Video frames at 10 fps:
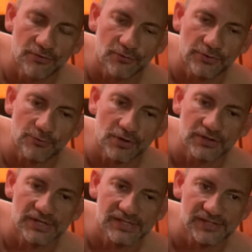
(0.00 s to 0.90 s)
or the
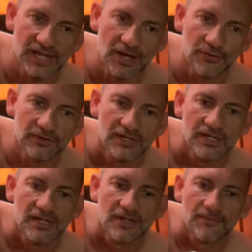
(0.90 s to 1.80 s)
rocker is down,
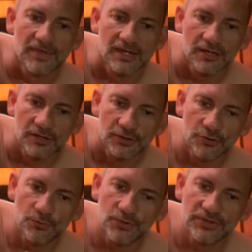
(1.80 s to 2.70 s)

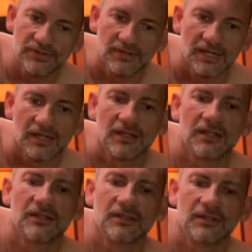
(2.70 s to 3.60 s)
you would
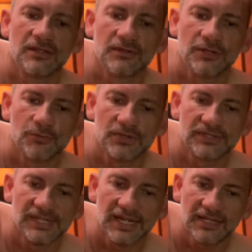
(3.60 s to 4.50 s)

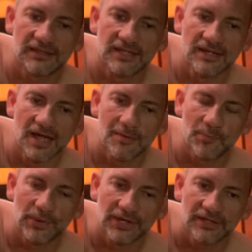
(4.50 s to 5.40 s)
take the
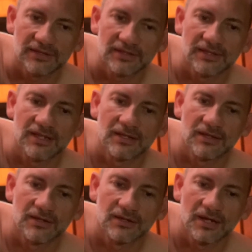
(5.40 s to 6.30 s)
number
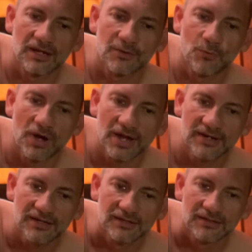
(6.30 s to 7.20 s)

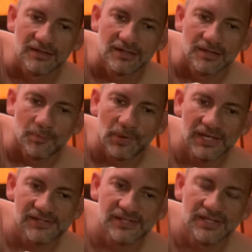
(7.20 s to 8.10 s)
1
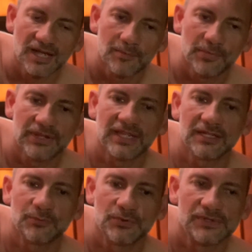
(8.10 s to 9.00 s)
plus the number
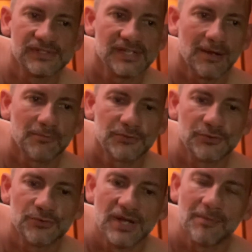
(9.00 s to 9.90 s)
that would sum
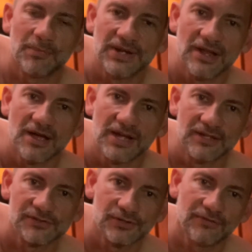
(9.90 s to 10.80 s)
to number 9.
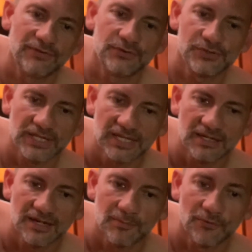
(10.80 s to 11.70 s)
So if you're
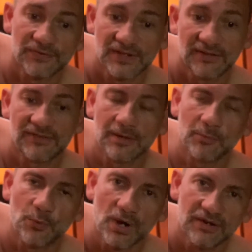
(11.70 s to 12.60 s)
checking if number
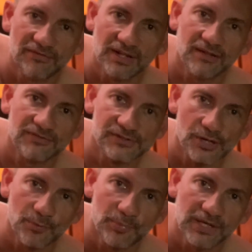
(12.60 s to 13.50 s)
1 valve is
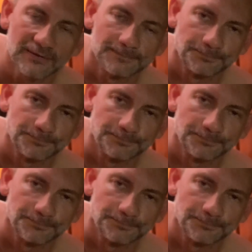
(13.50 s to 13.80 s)
opening,